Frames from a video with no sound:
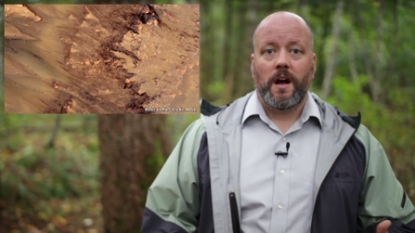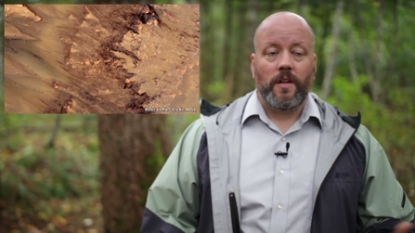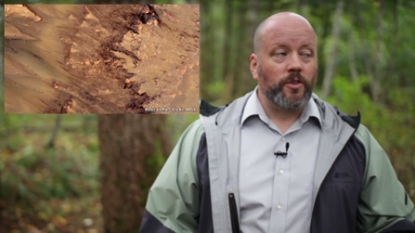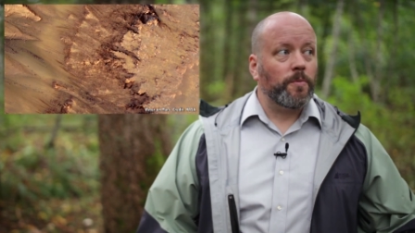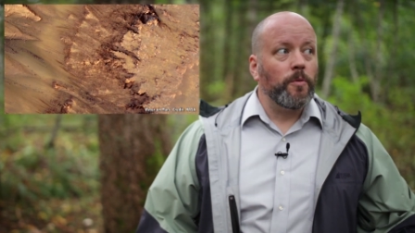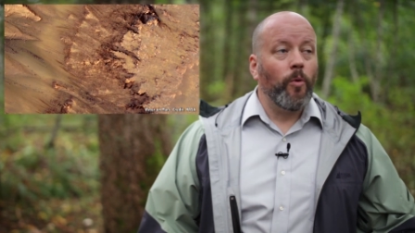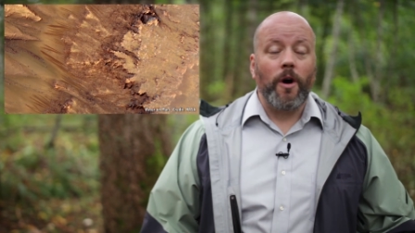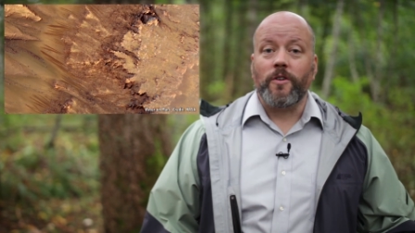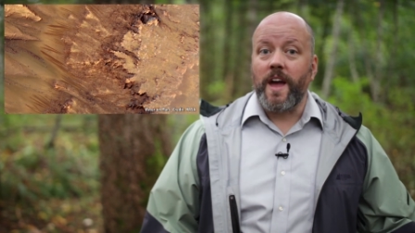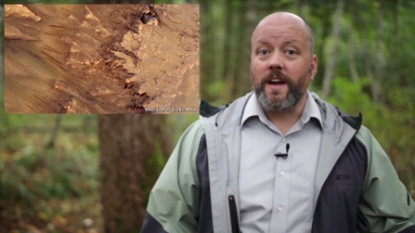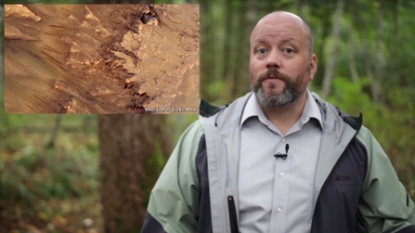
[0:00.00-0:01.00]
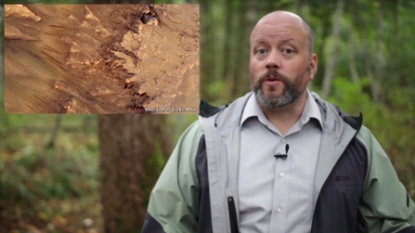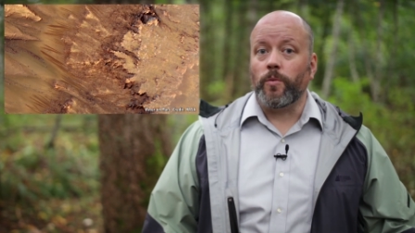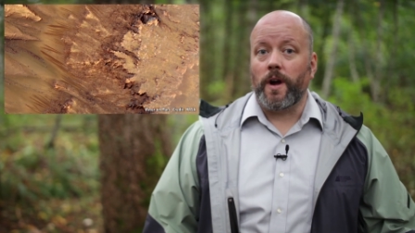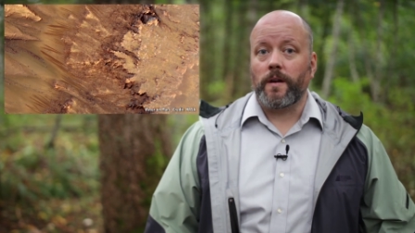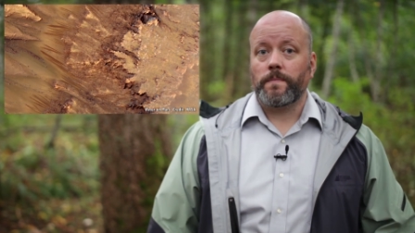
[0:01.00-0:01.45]
There could be water
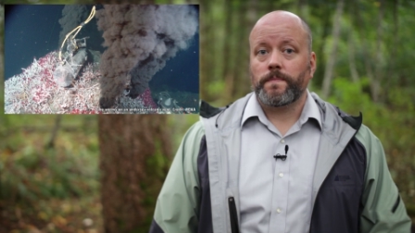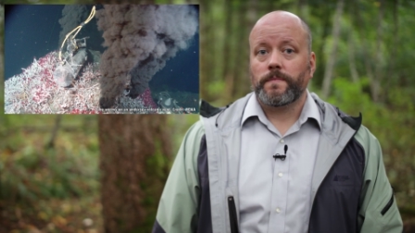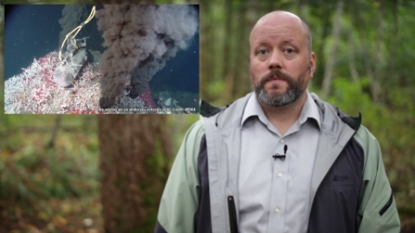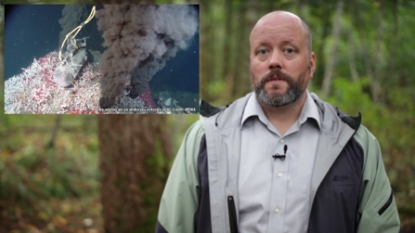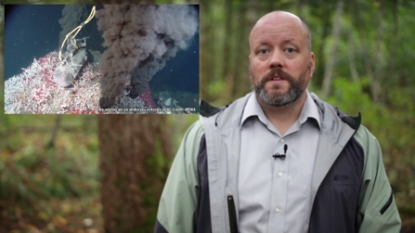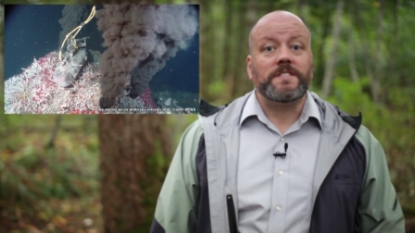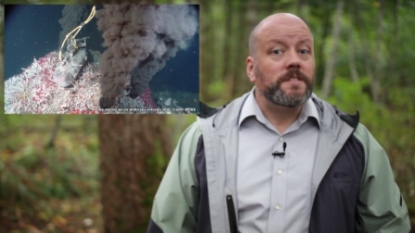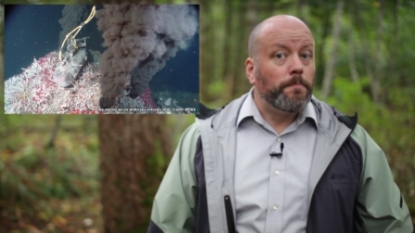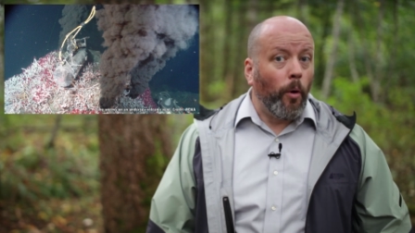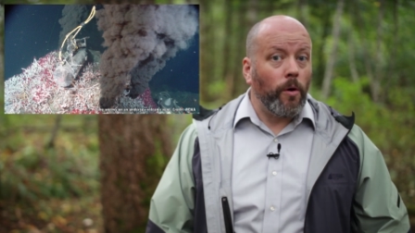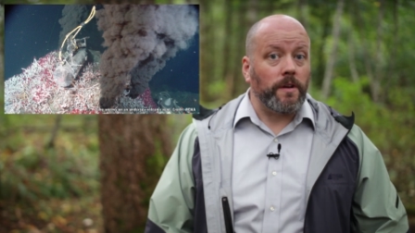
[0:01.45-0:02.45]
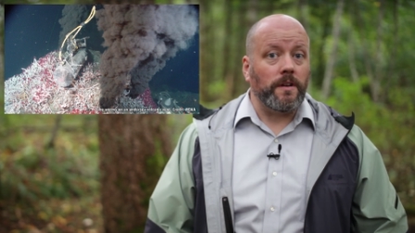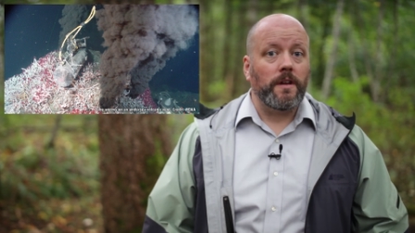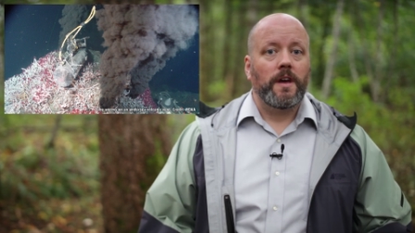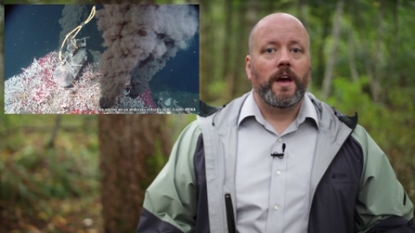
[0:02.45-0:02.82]
everywhere. This is important,